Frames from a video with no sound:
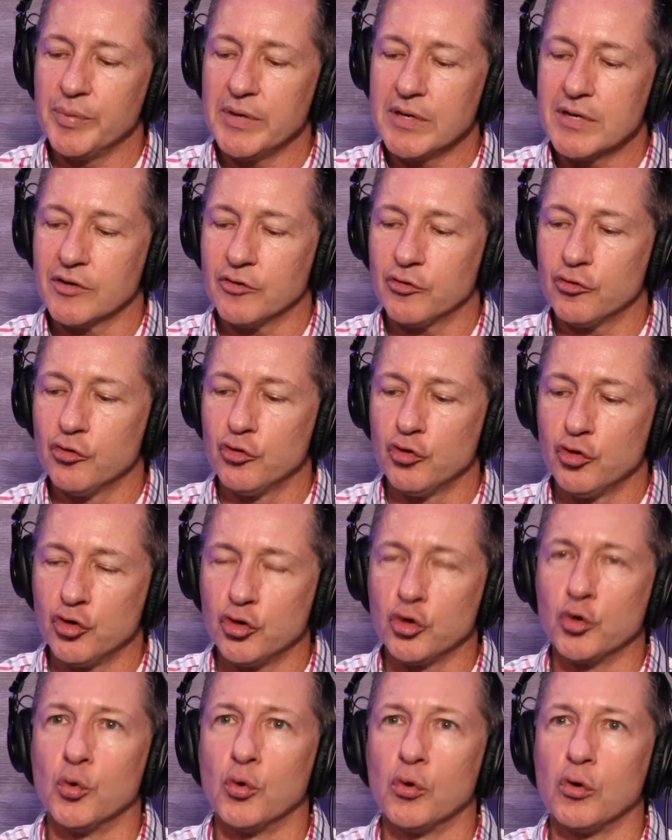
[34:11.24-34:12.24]
be a
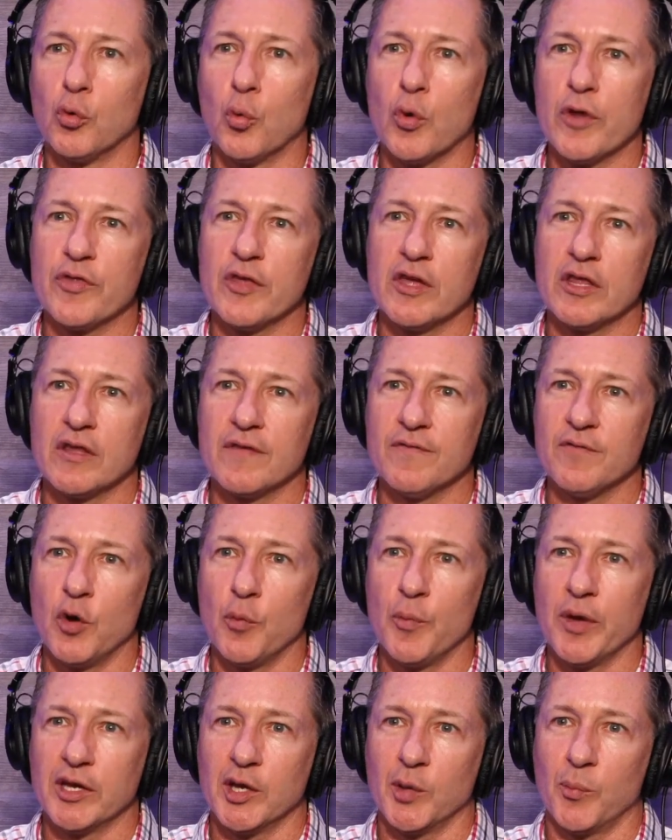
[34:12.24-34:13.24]
tool within the
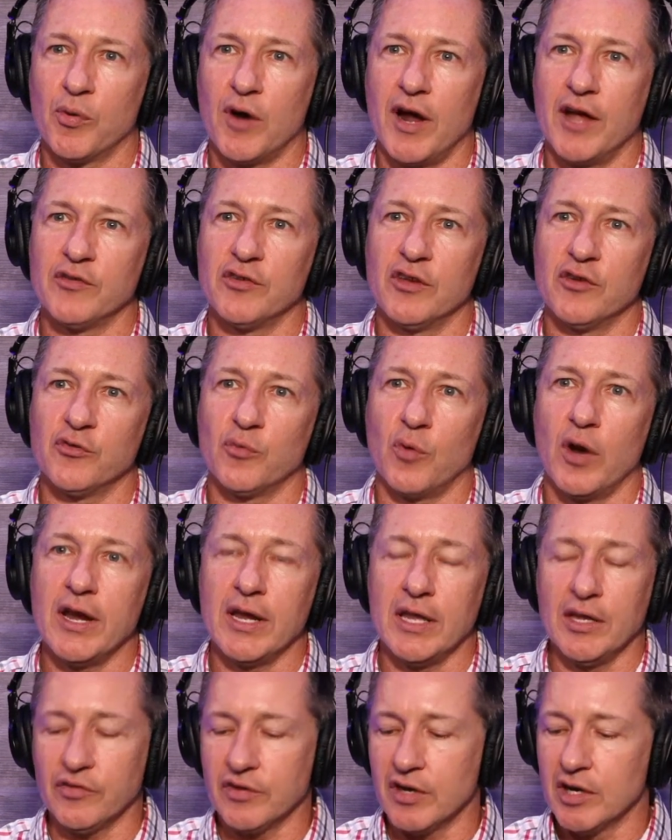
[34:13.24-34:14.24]
filmmaking process,
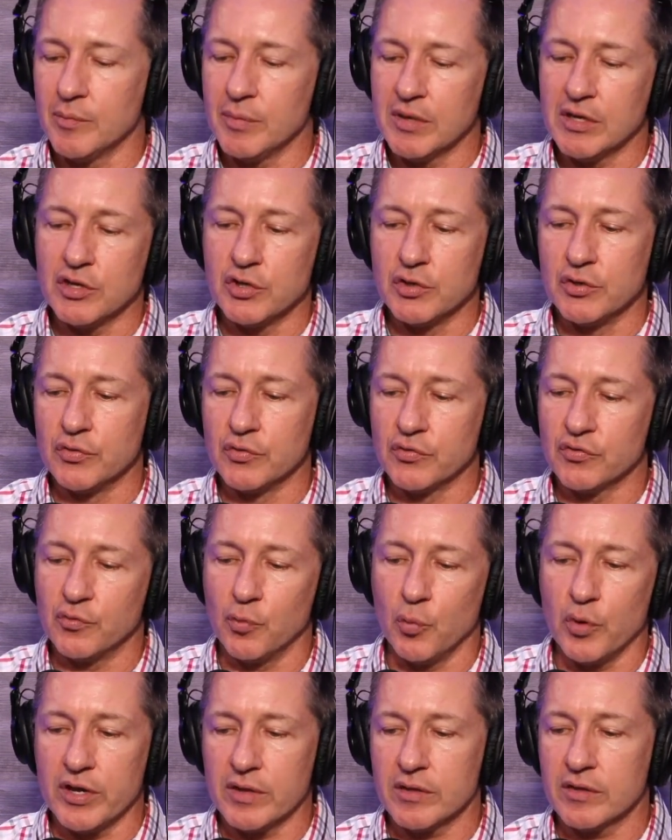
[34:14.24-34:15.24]
right? It's going to be used
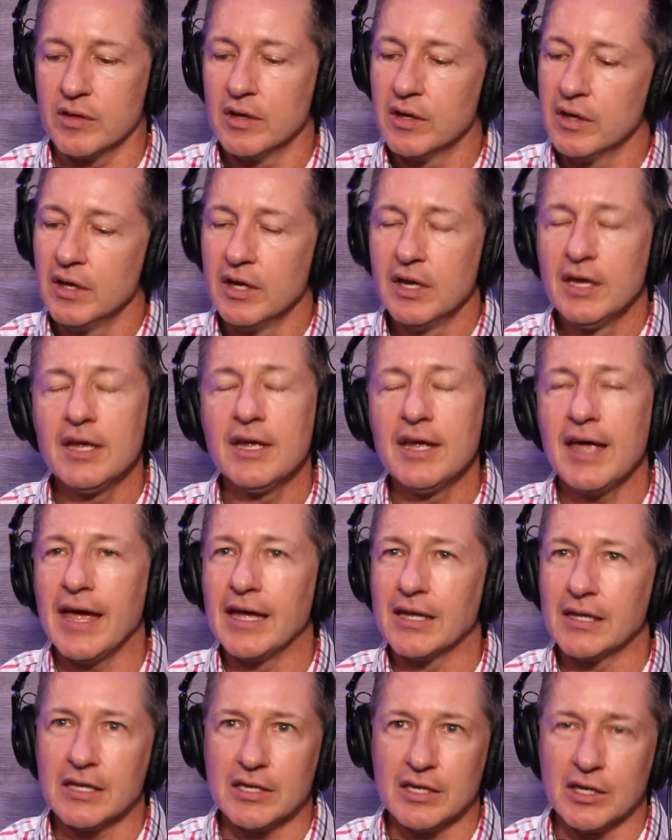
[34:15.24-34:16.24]
with
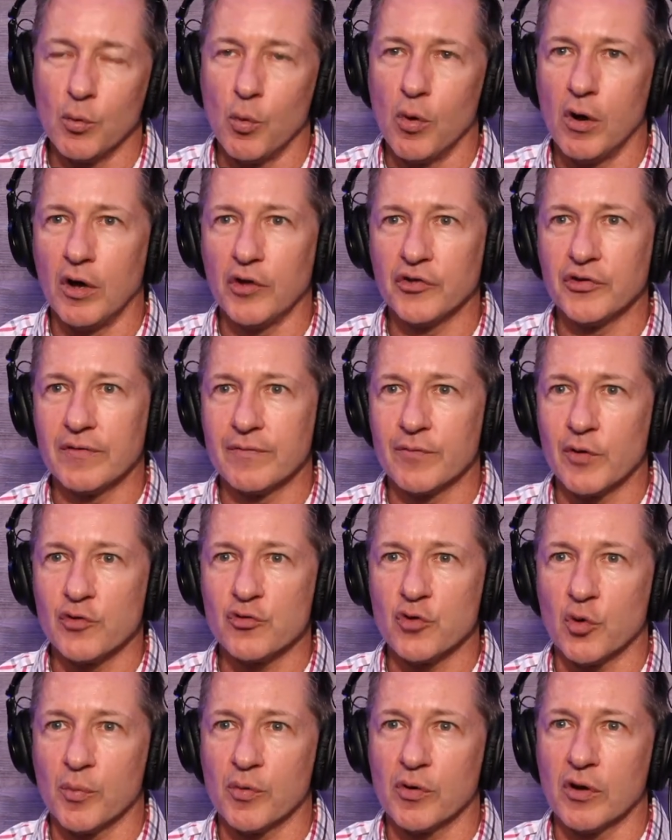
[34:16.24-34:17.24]
LED walls and
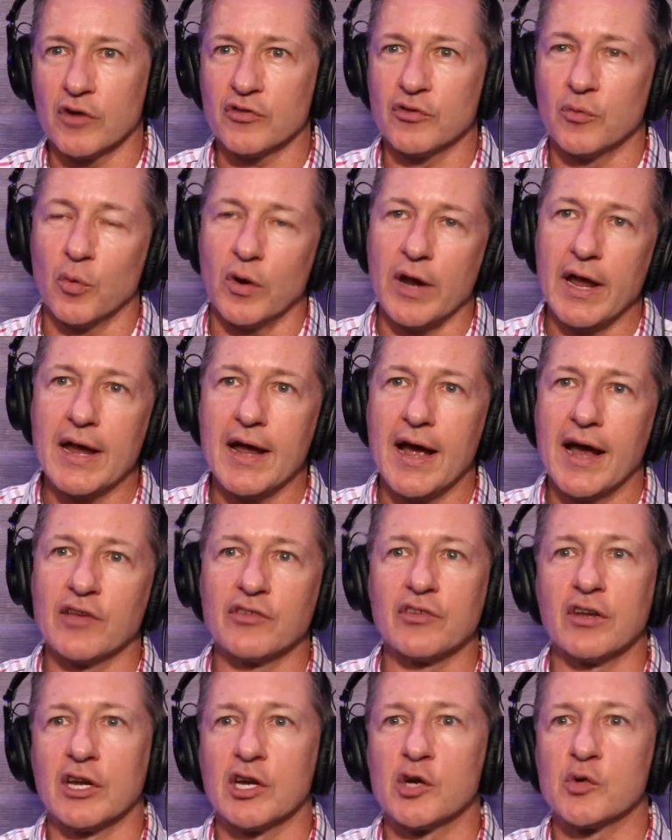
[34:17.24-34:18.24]
virtual production, where AI
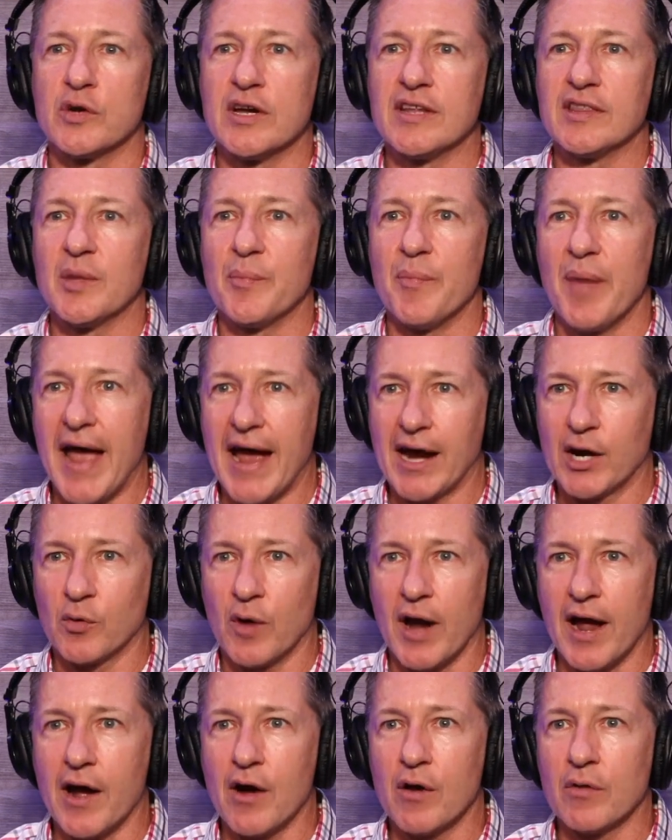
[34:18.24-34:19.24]
is going to create the
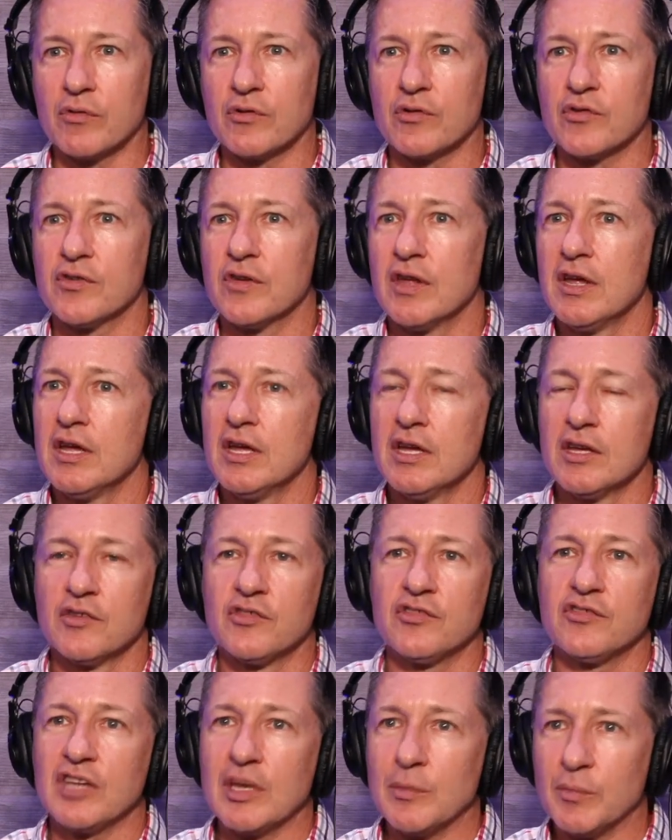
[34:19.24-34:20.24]
backgrounds
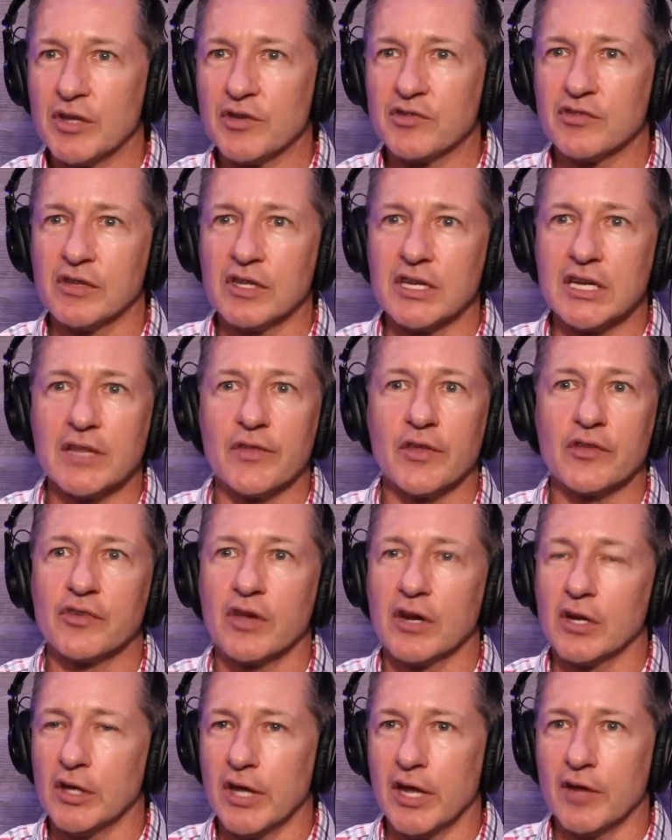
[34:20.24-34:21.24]
seamlessly, and it's
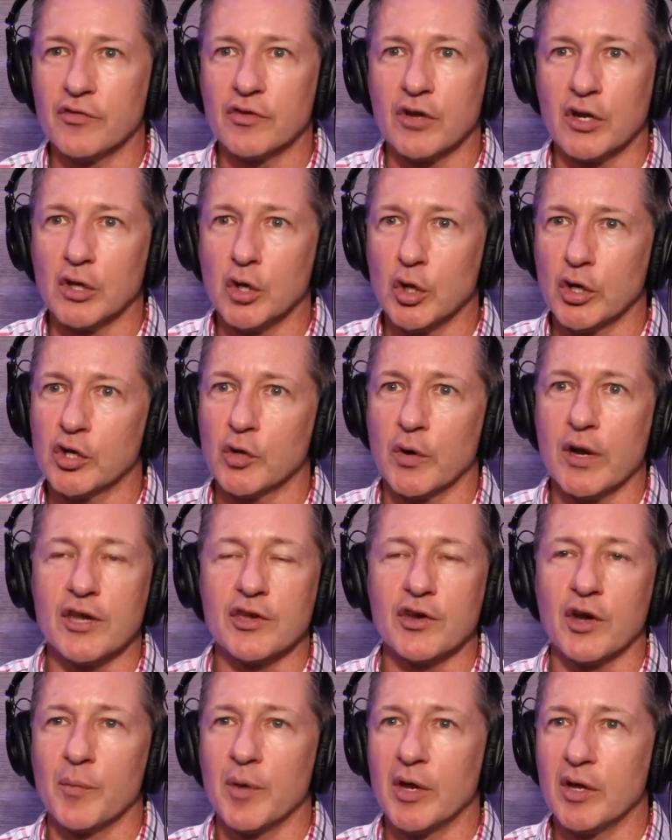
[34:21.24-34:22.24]
going to look great,
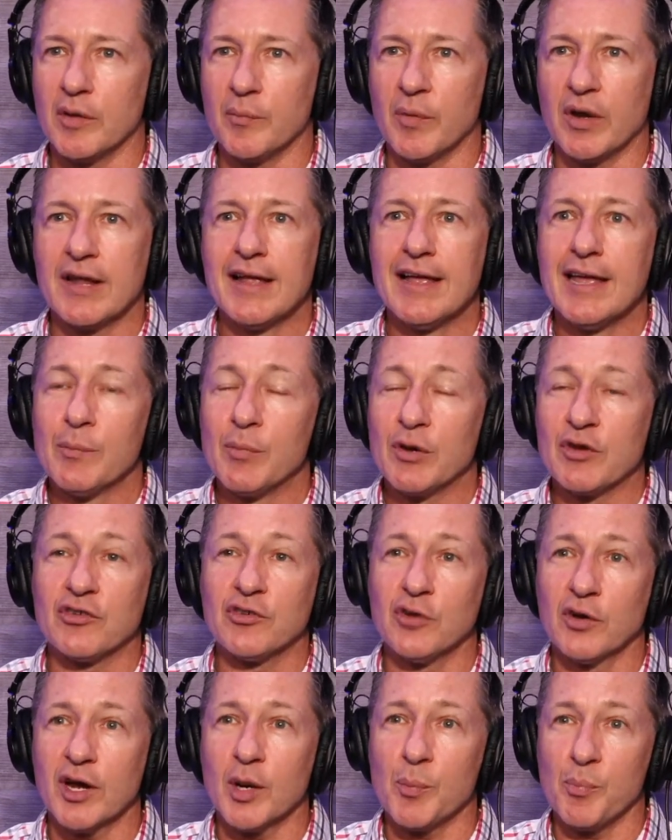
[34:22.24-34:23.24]
and you're going to be, but you
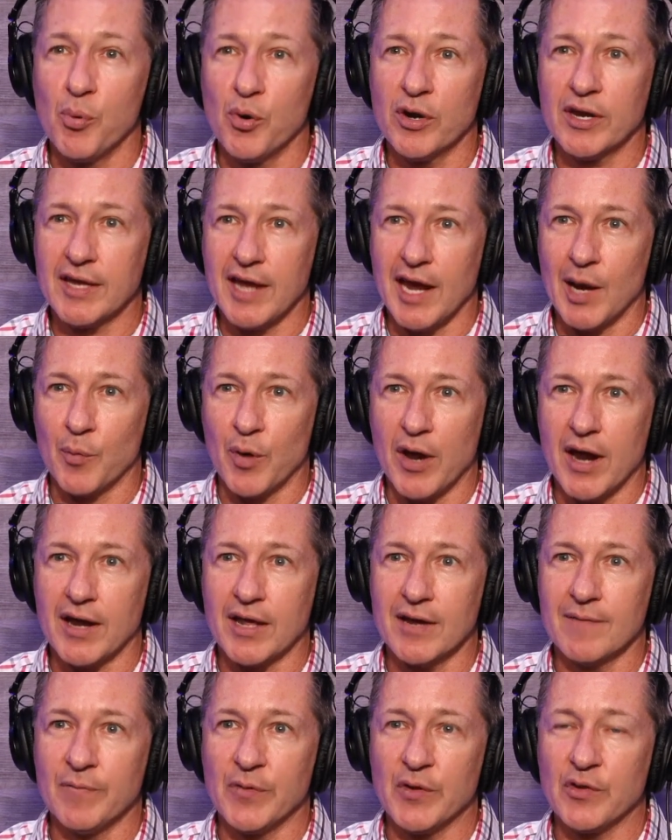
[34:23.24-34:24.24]
still got to point a camera at
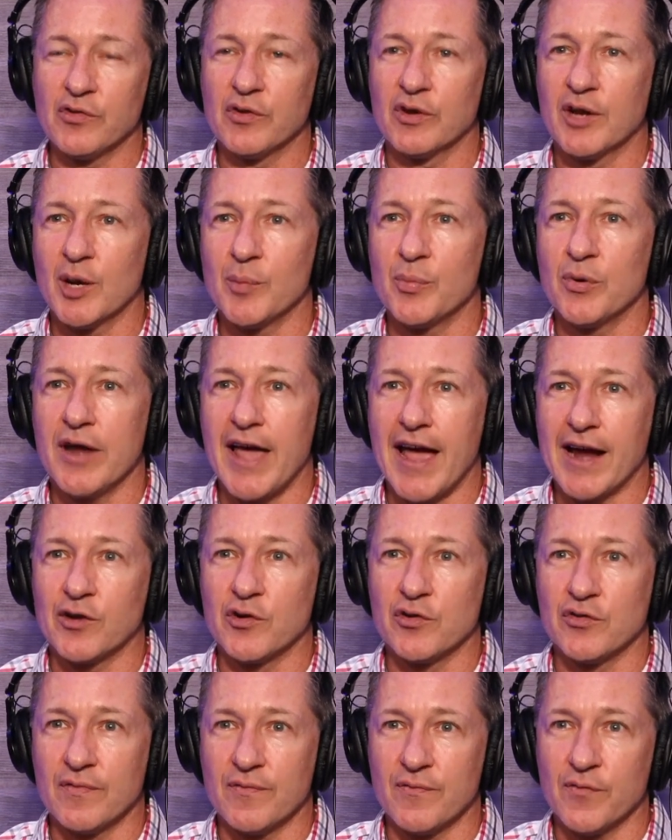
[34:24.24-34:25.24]
it. You still got to put
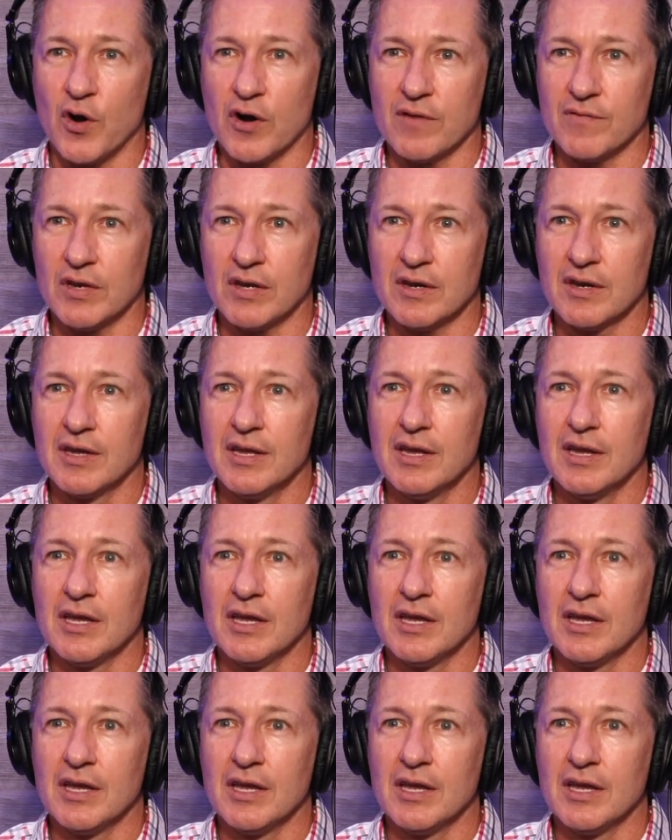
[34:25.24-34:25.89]
actors in front of it.